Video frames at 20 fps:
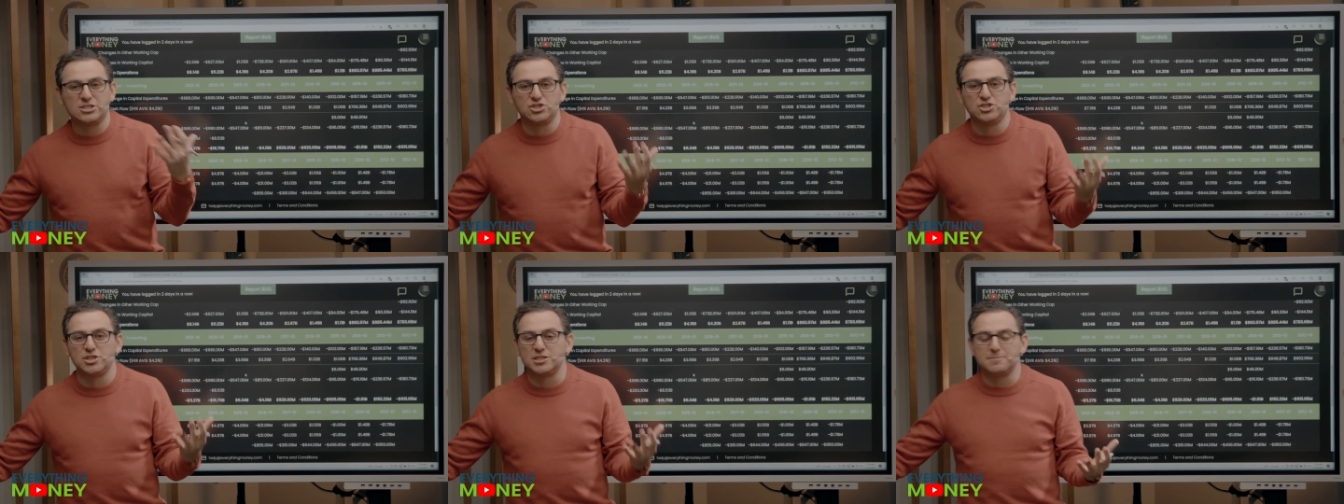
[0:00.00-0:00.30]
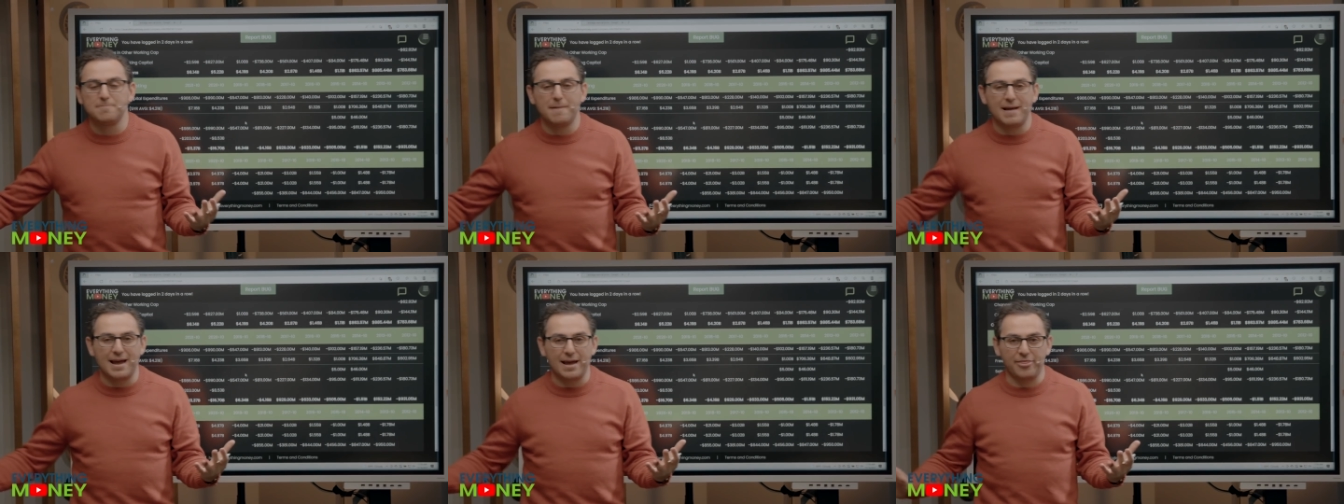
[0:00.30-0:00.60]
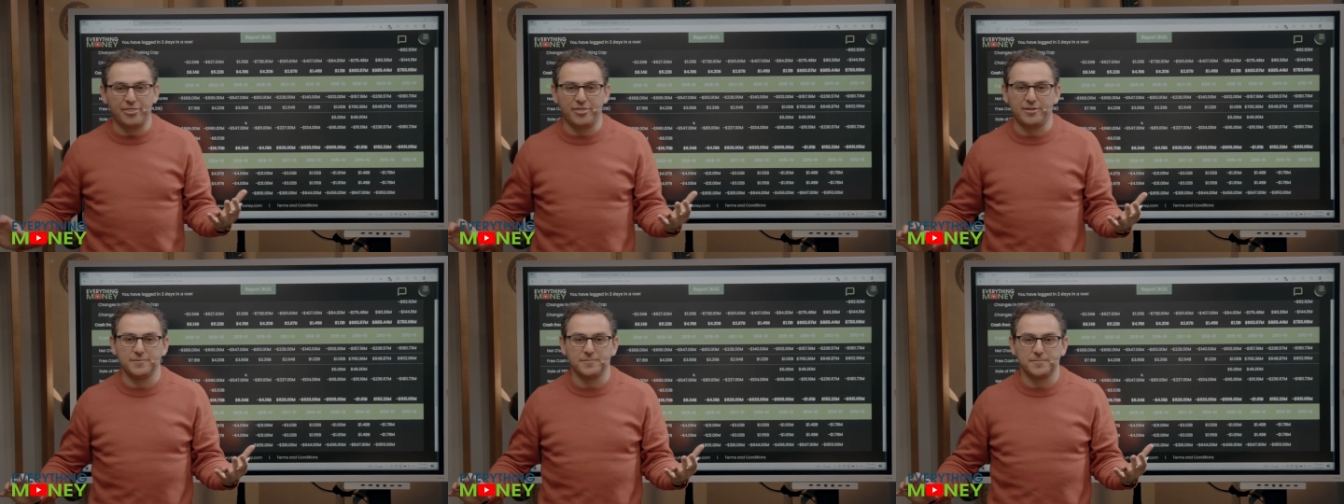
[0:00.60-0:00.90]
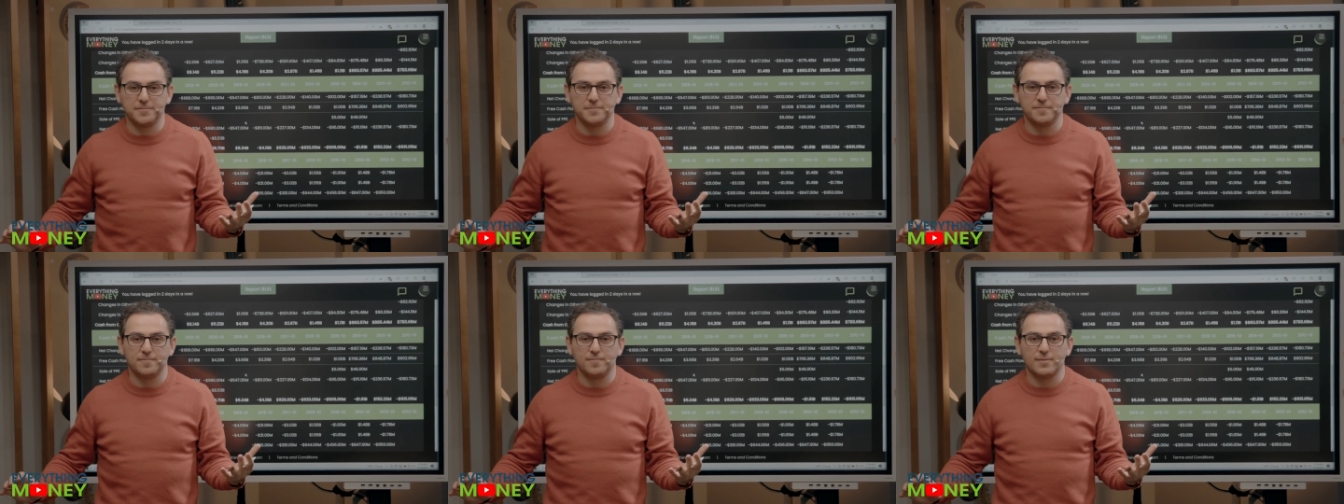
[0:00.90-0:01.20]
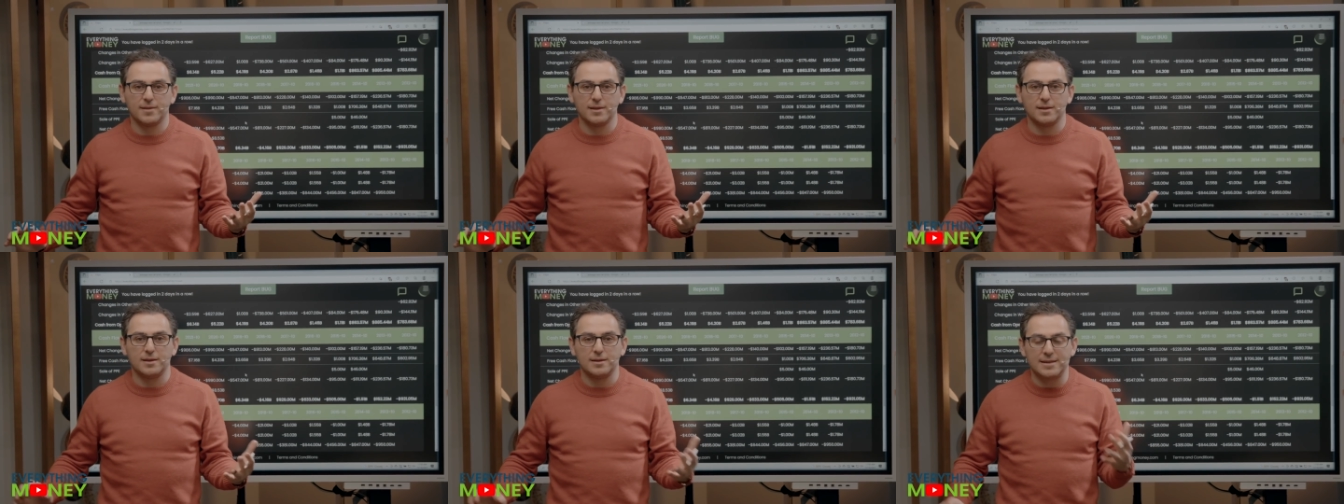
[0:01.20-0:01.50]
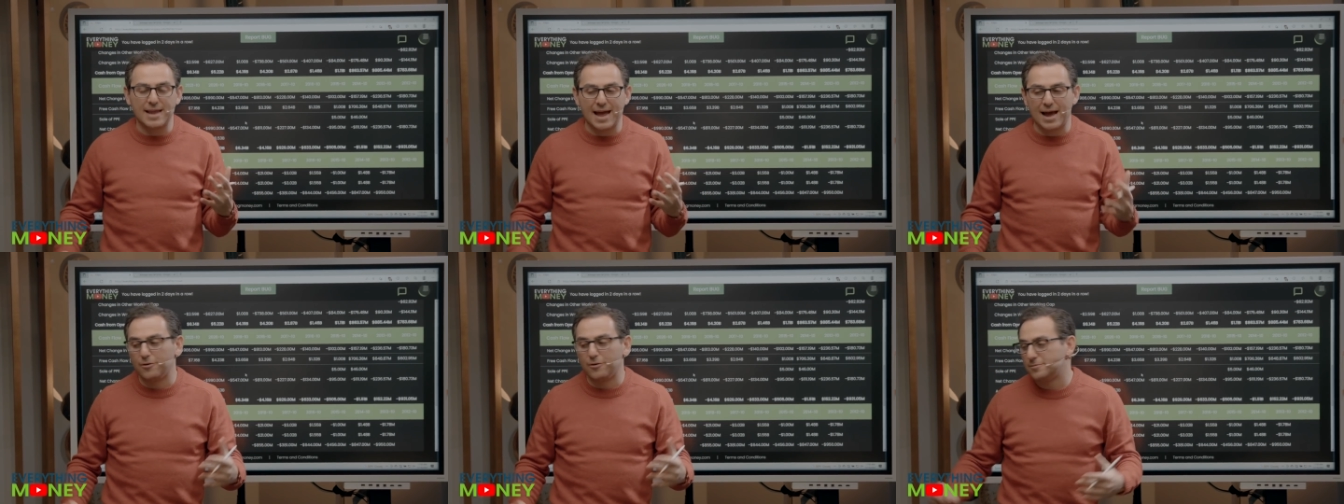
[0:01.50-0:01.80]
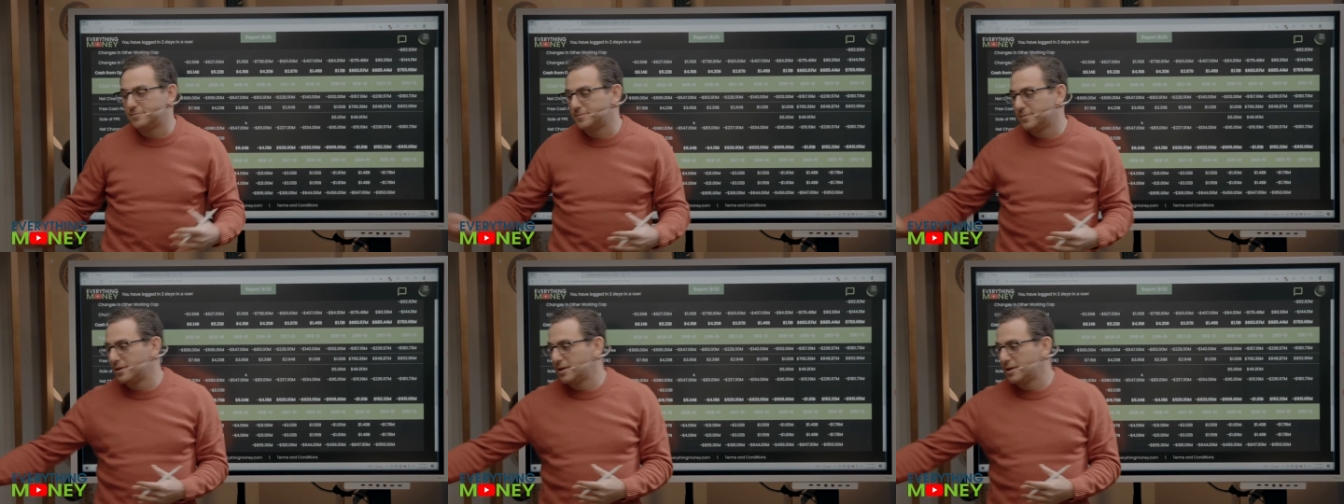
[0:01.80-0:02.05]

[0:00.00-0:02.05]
is just math. Now,